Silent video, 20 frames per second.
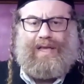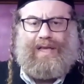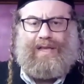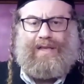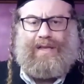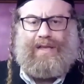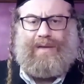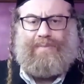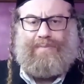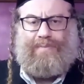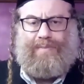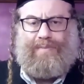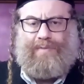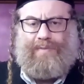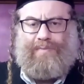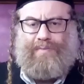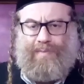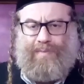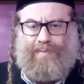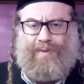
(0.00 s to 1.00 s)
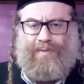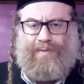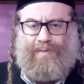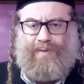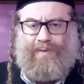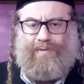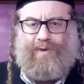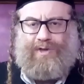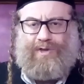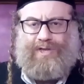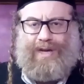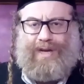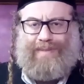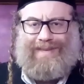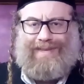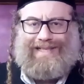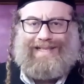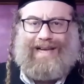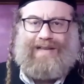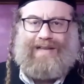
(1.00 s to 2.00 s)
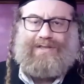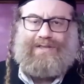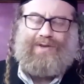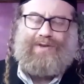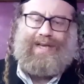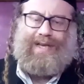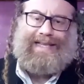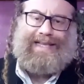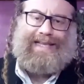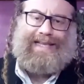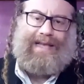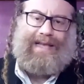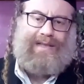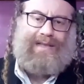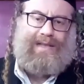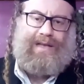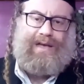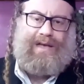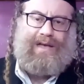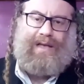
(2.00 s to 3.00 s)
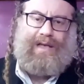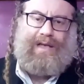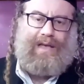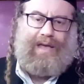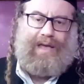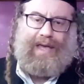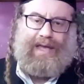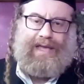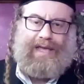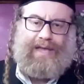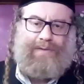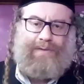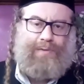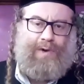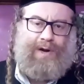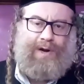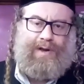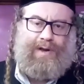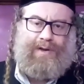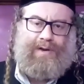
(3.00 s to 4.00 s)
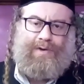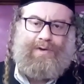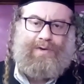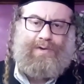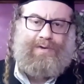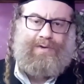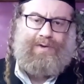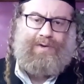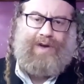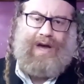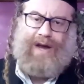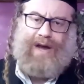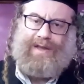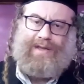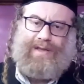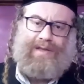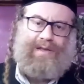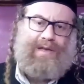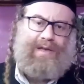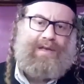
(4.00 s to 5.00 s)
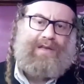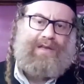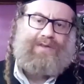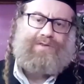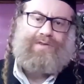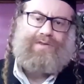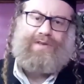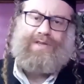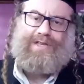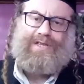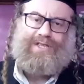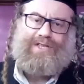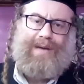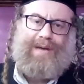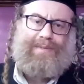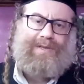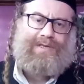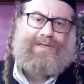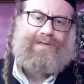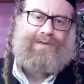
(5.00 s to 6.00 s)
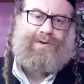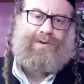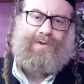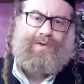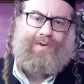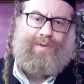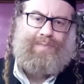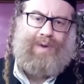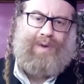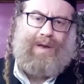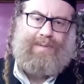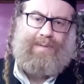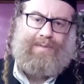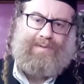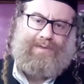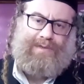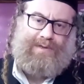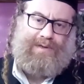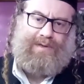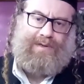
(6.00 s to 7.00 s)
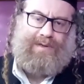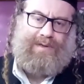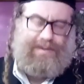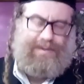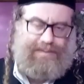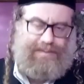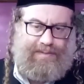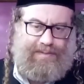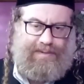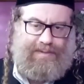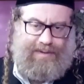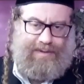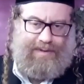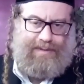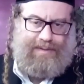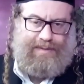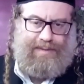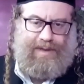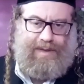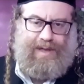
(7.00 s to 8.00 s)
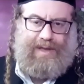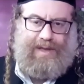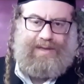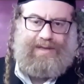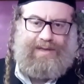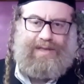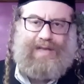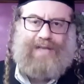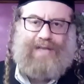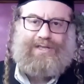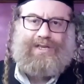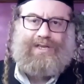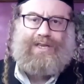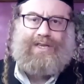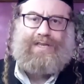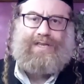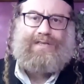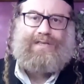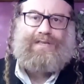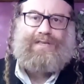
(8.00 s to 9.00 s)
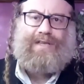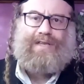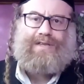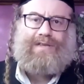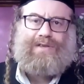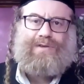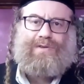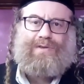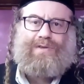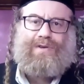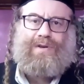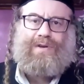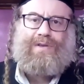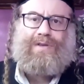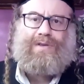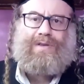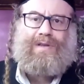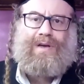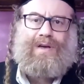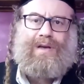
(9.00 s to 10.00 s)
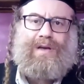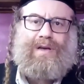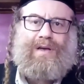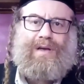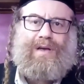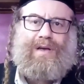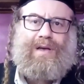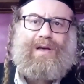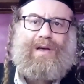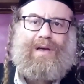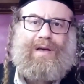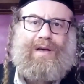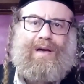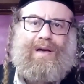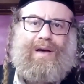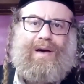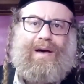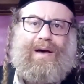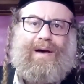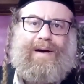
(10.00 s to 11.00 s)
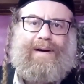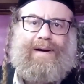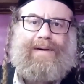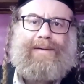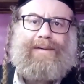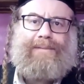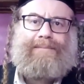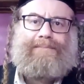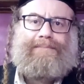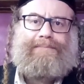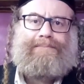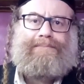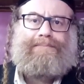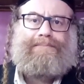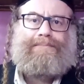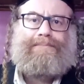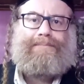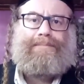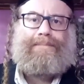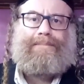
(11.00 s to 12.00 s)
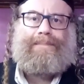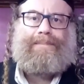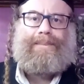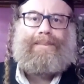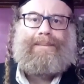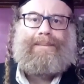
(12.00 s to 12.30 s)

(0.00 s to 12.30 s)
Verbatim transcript: in uh, before Shabbos starts, so it can uh, it can water your, your garden during the Shabbos, no no problem. So the, the logic is that you don't uh, um,